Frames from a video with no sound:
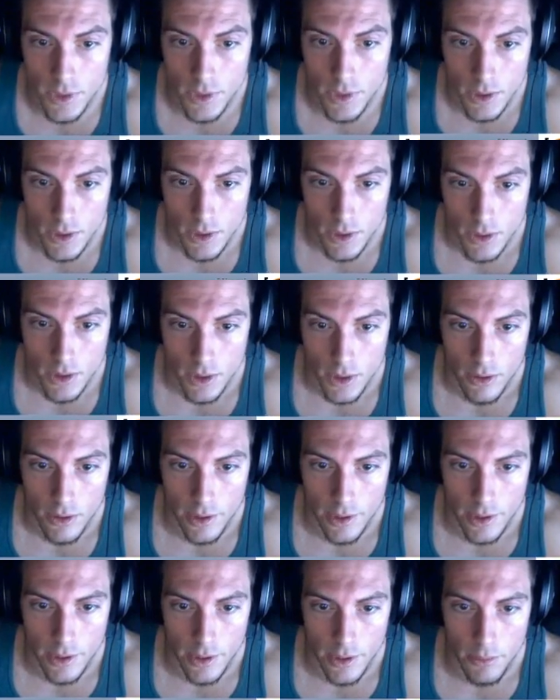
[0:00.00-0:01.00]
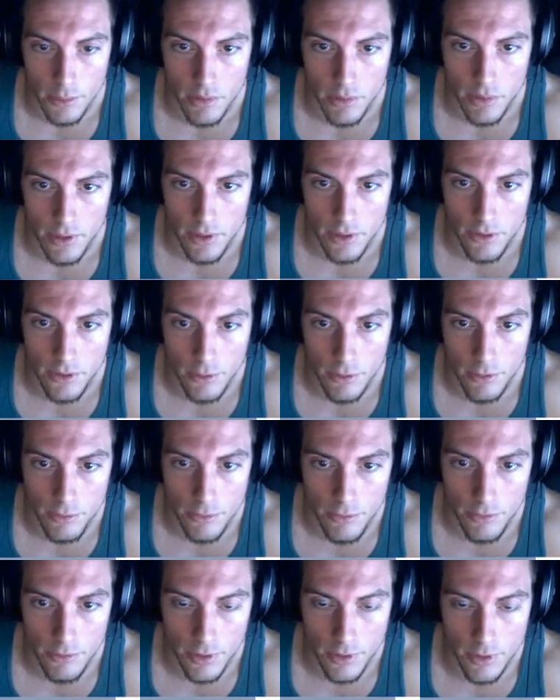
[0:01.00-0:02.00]
Okay, in place of
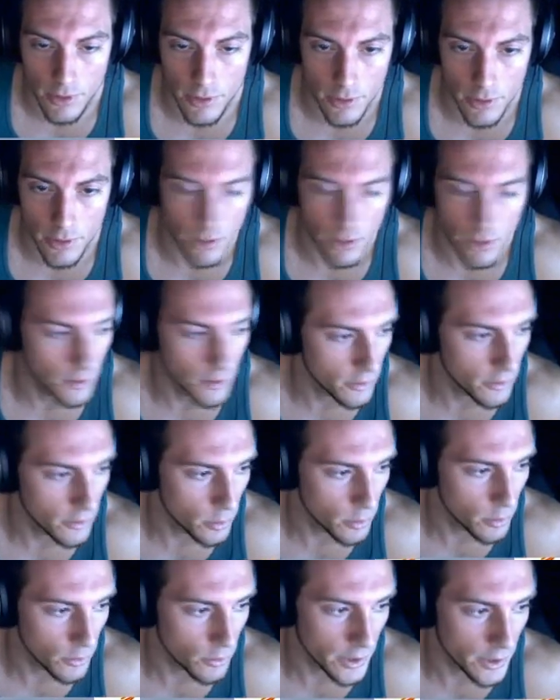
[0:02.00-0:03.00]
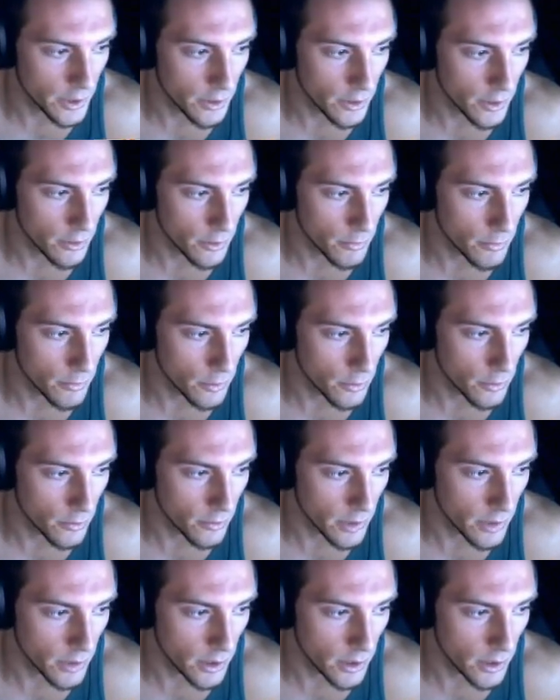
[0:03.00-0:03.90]
this build right here, the first link,